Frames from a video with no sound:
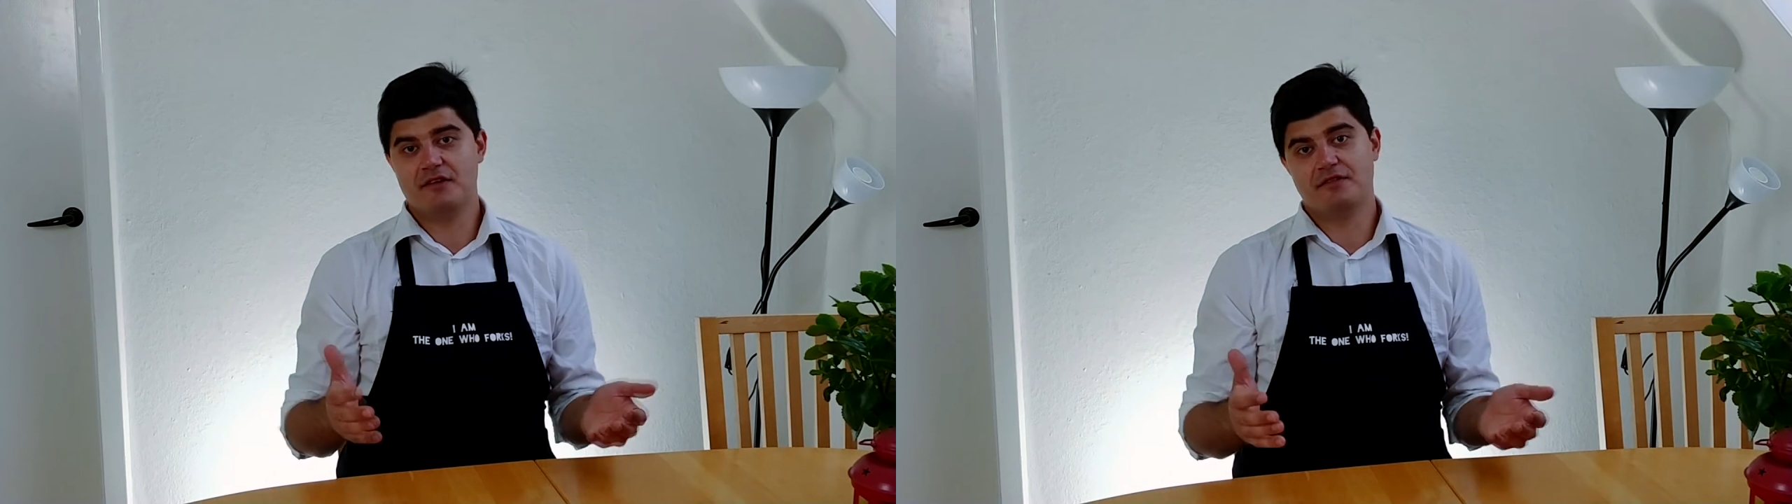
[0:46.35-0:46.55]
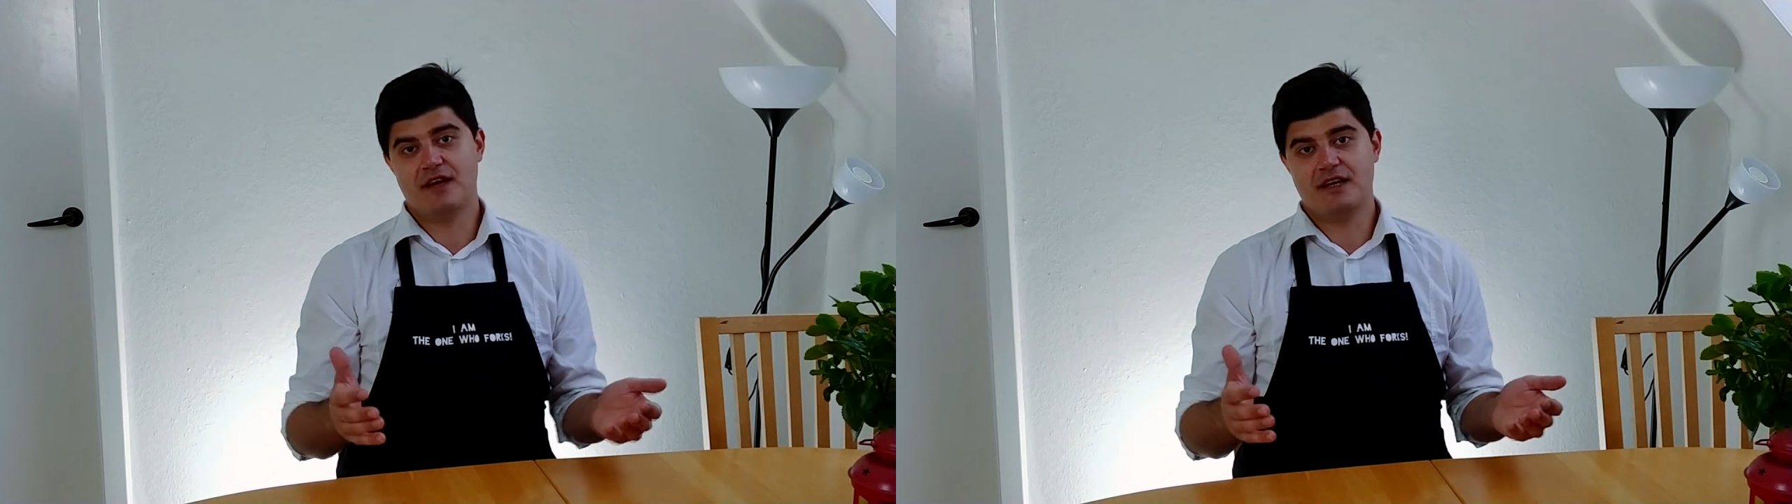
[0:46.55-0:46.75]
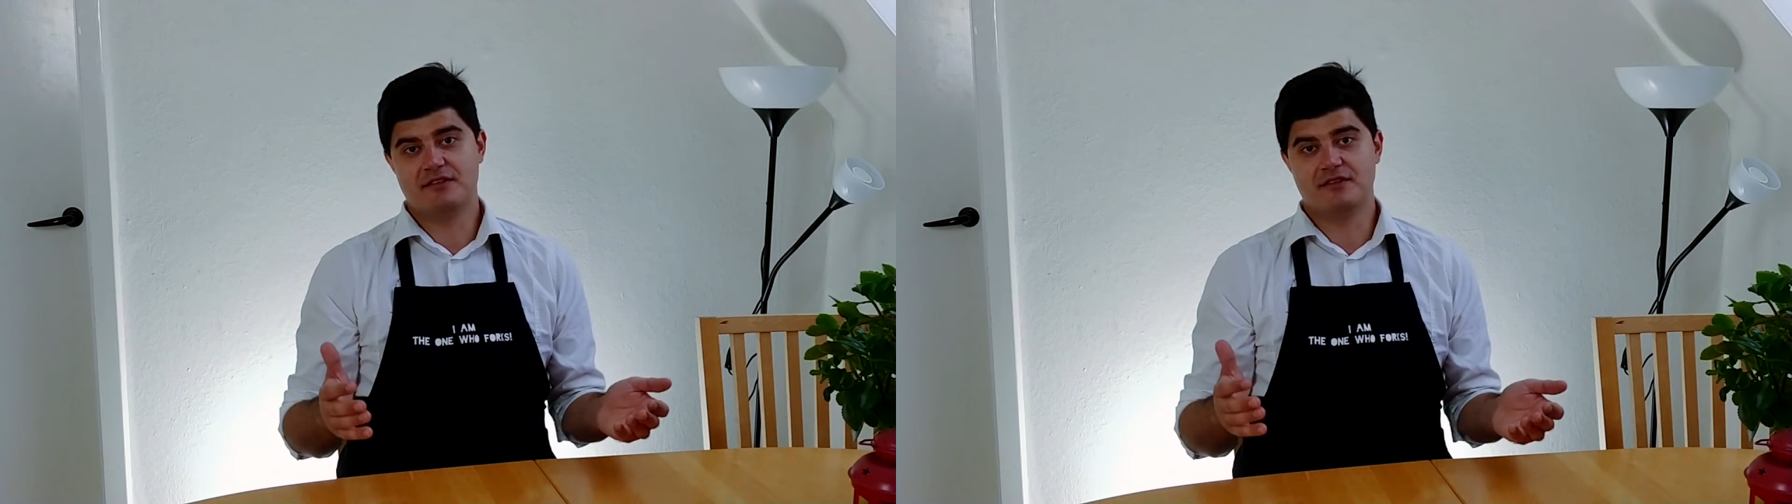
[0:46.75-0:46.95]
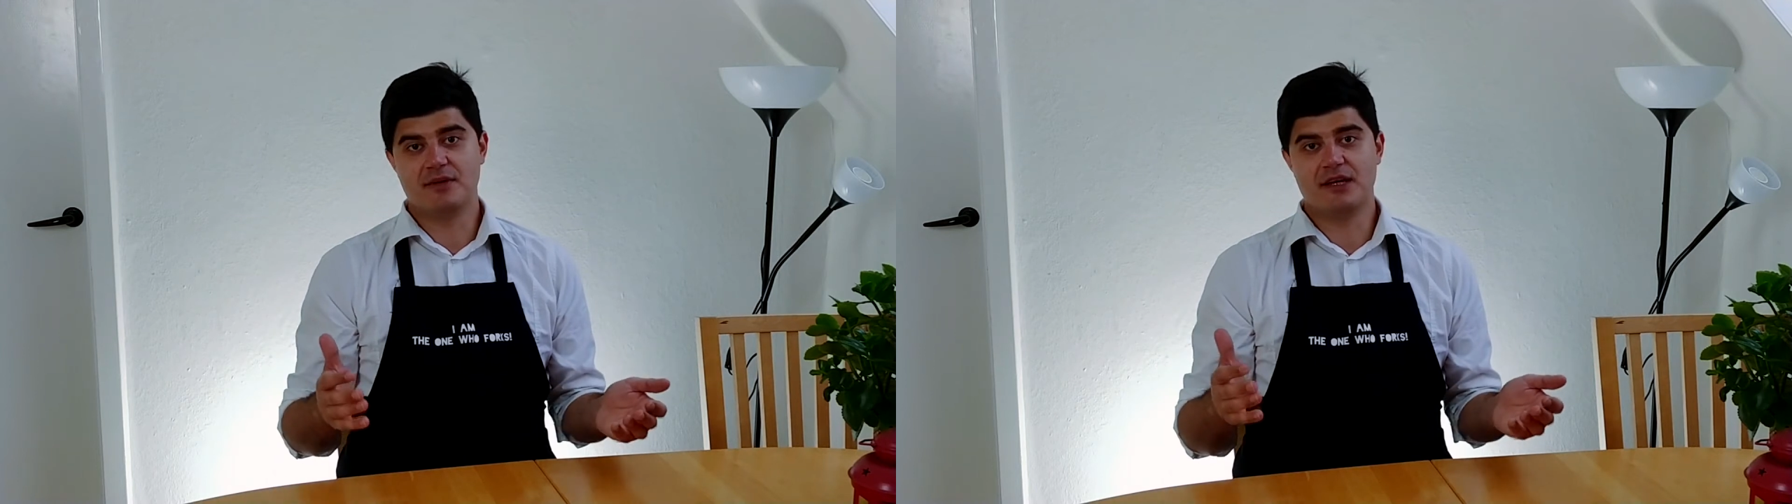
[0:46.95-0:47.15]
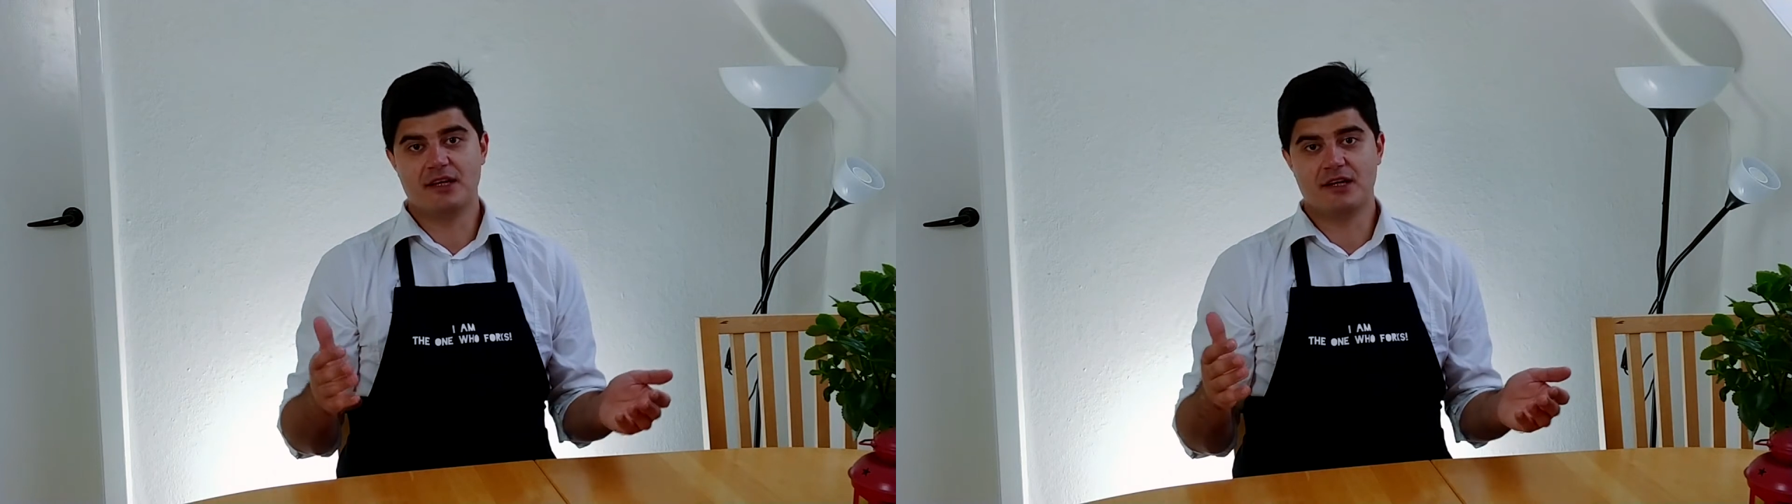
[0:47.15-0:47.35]
fast to
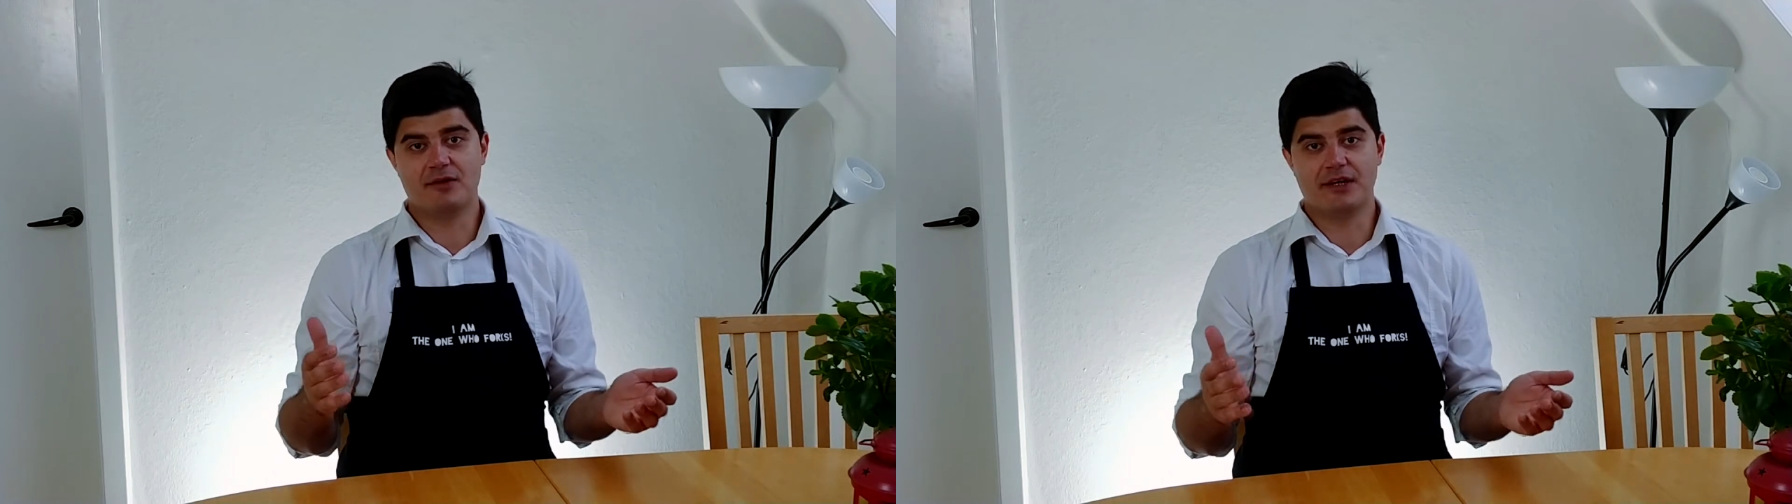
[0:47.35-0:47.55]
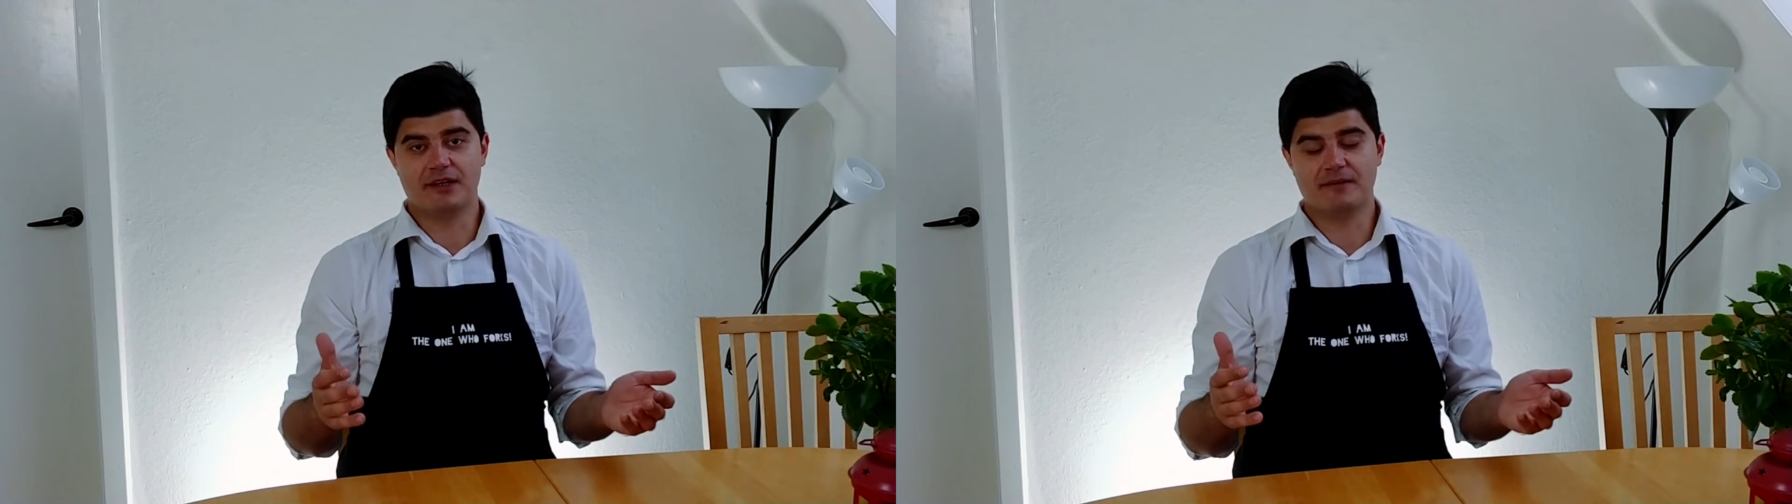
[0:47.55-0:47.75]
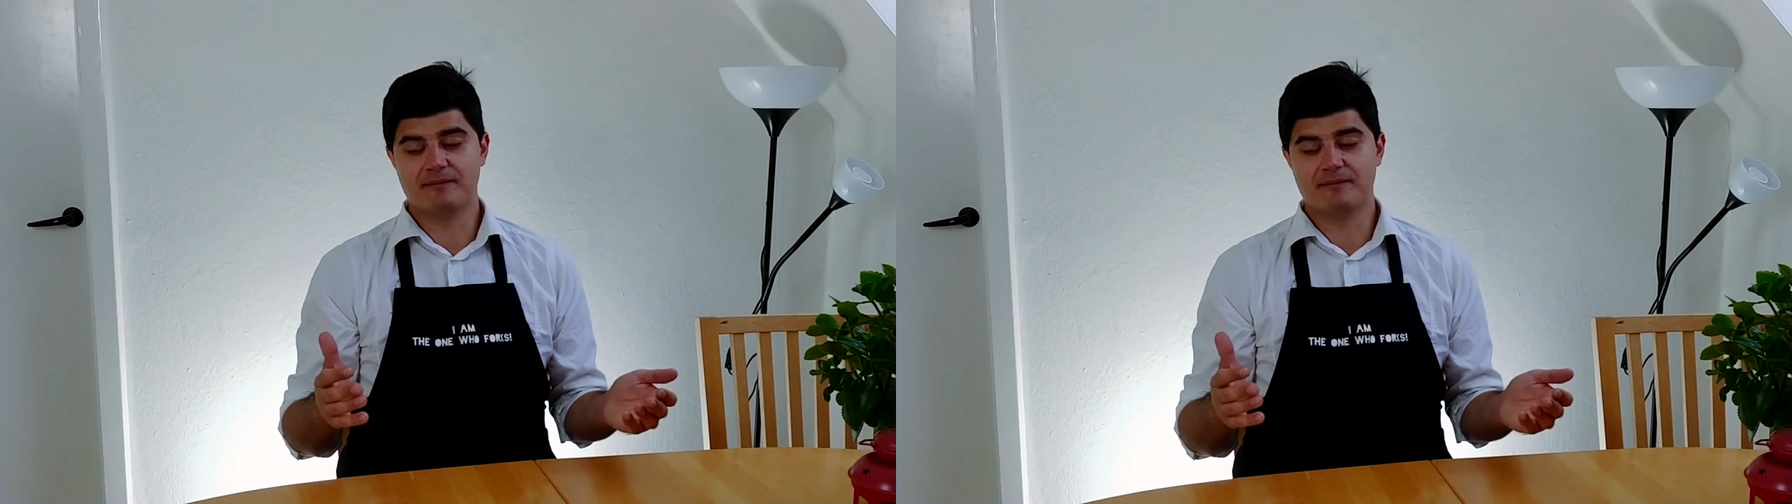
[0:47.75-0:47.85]
make and quick.